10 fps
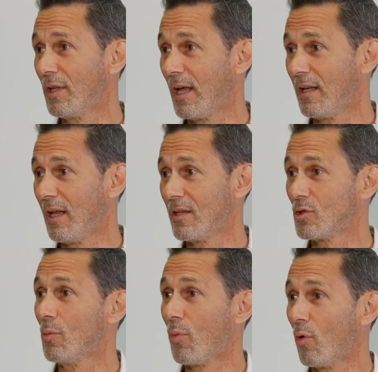that
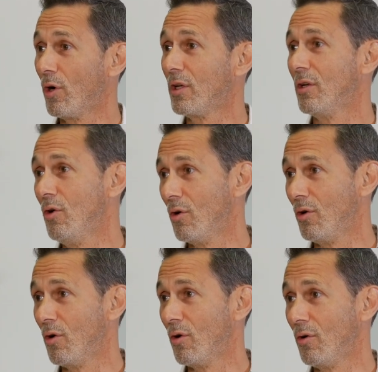support
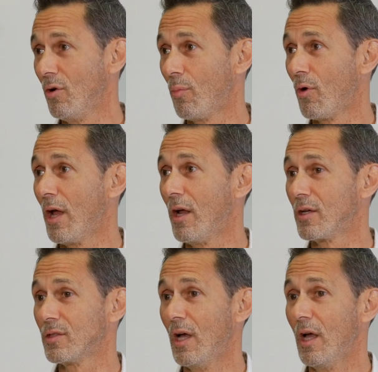your
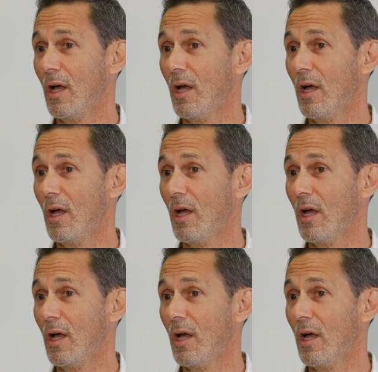products,